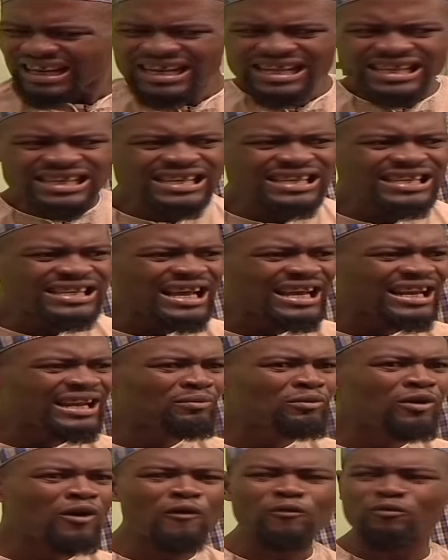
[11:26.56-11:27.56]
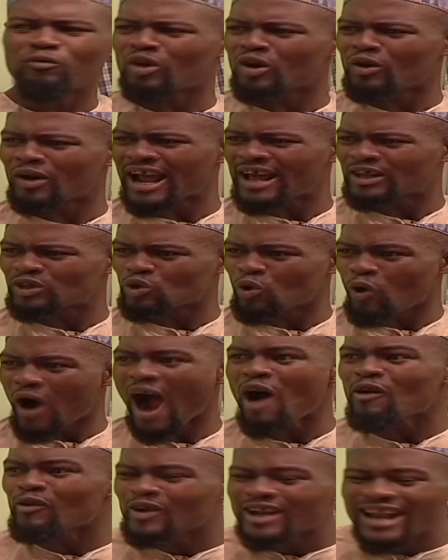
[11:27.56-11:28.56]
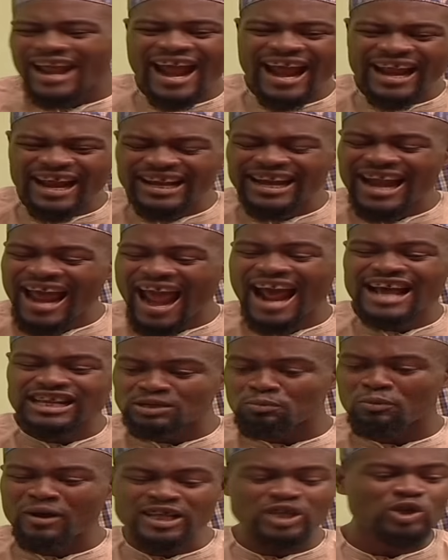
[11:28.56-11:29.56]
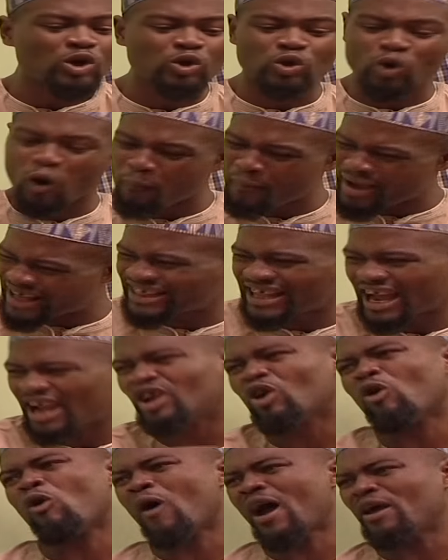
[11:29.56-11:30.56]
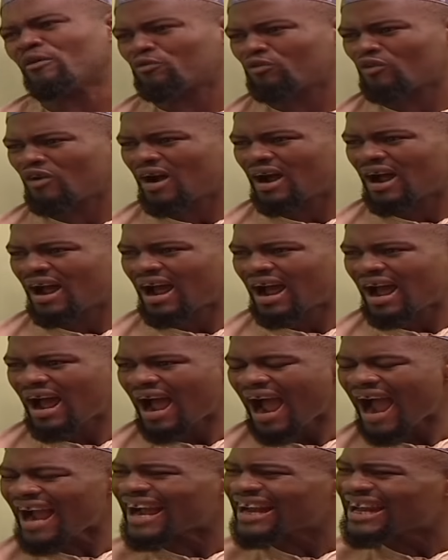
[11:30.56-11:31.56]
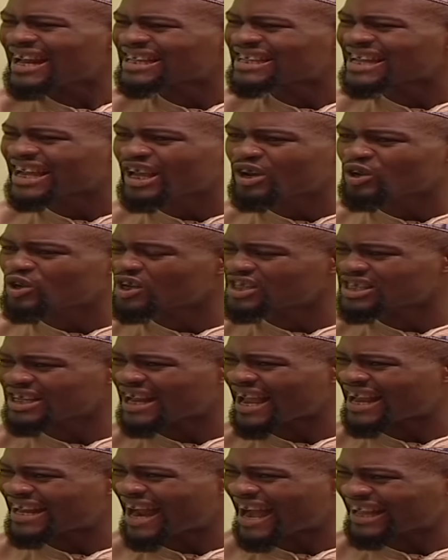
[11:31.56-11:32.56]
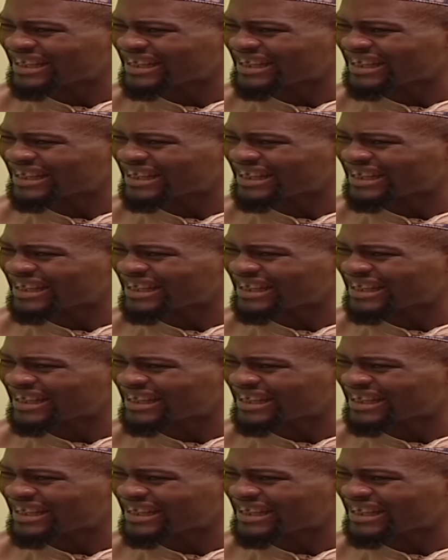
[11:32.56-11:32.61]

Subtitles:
This is enemy of progress. So how dare they expect you to maintain your wife? How can they sack you just like